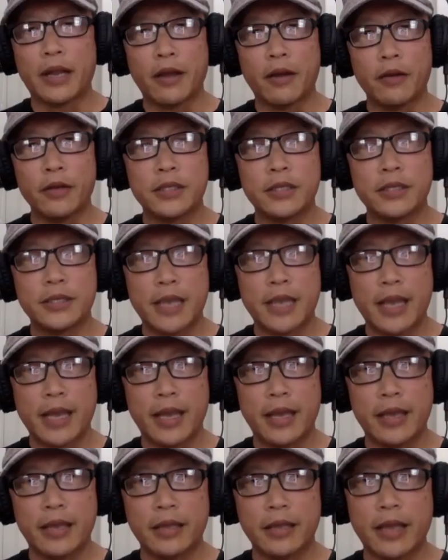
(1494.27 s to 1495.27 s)
i always
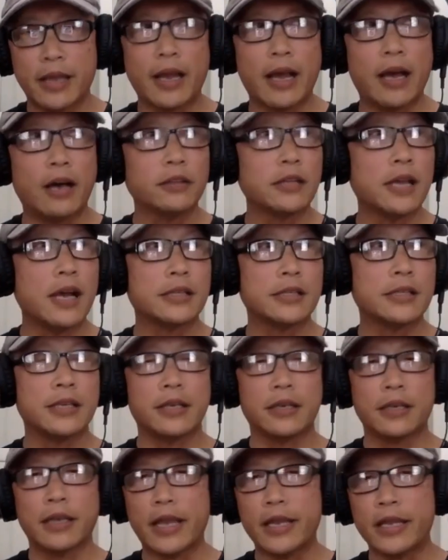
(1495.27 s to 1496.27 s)
say like i'll talk
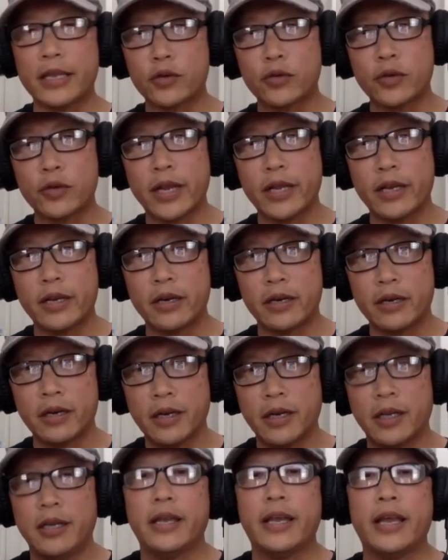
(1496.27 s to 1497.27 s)
to any creator
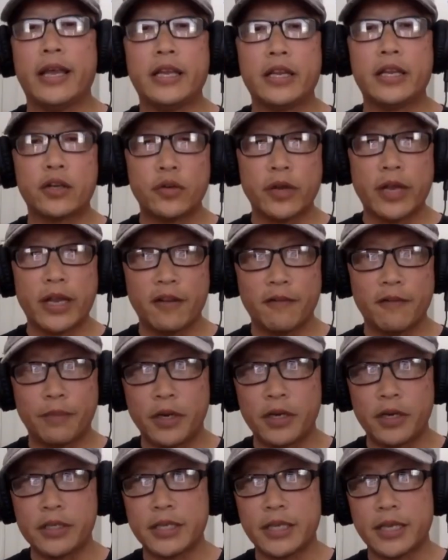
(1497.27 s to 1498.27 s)
any creative
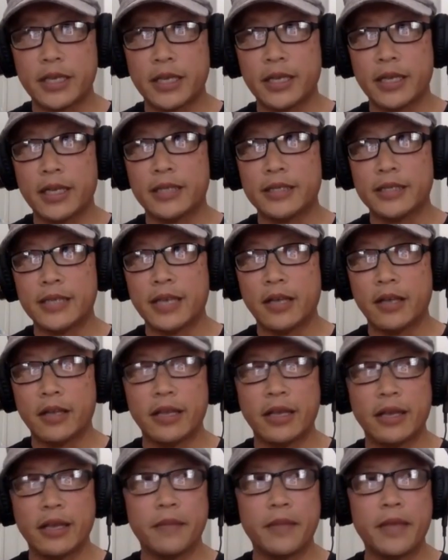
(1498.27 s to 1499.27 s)
person and tell
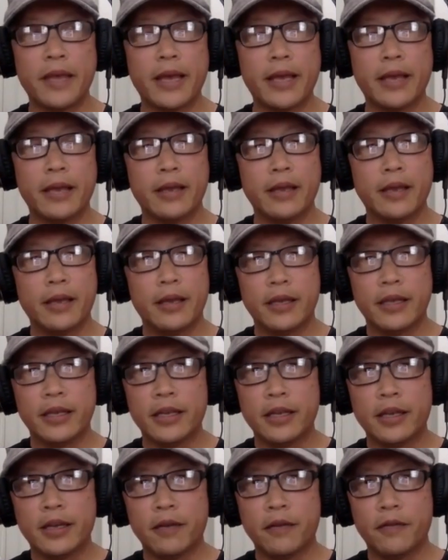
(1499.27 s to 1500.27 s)
them that
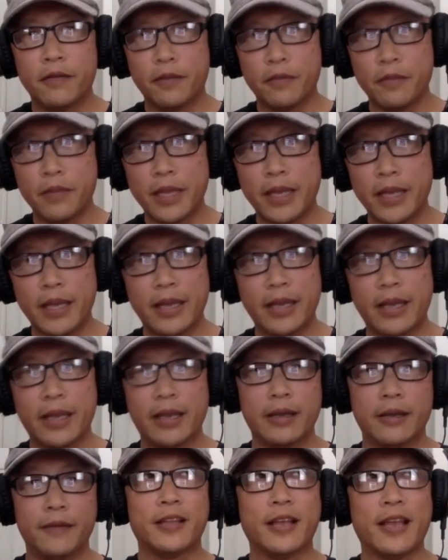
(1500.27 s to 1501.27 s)
you know for
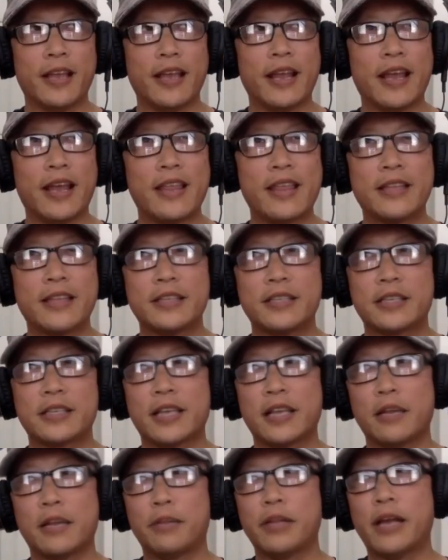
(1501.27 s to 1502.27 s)
me and i think this
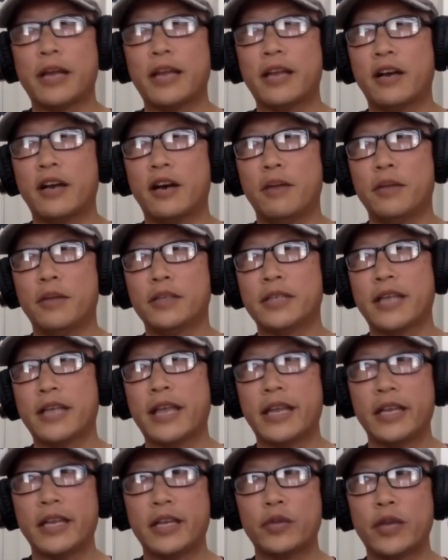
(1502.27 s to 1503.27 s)
can apply to almost
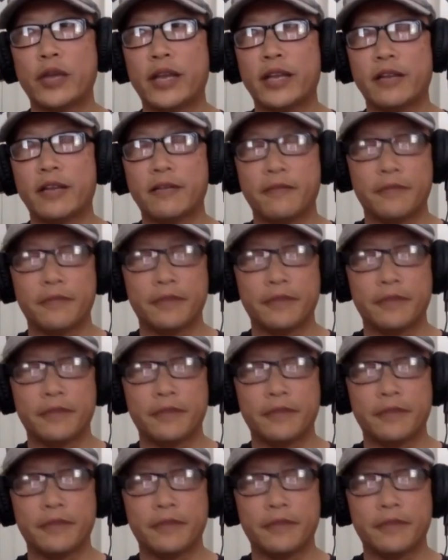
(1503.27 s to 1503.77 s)
any creative